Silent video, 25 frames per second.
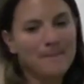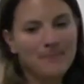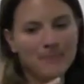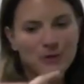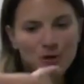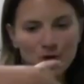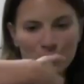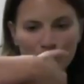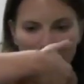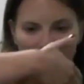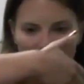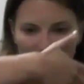
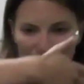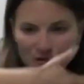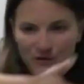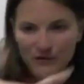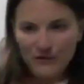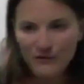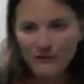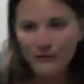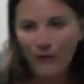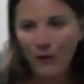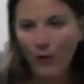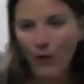
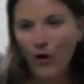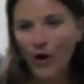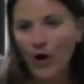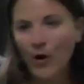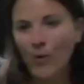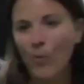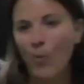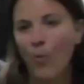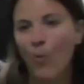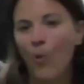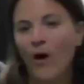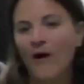
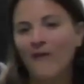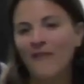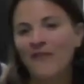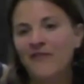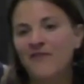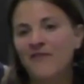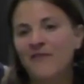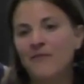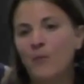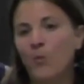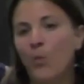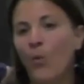transform what
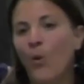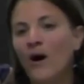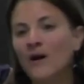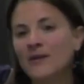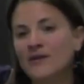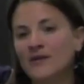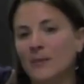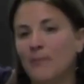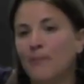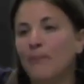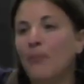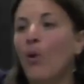was
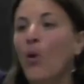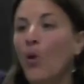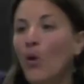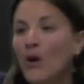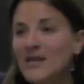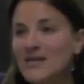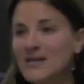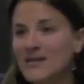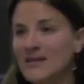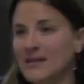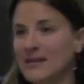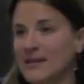a
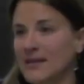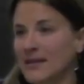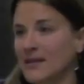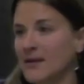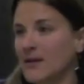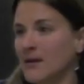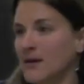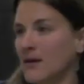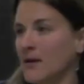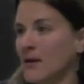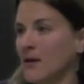poison,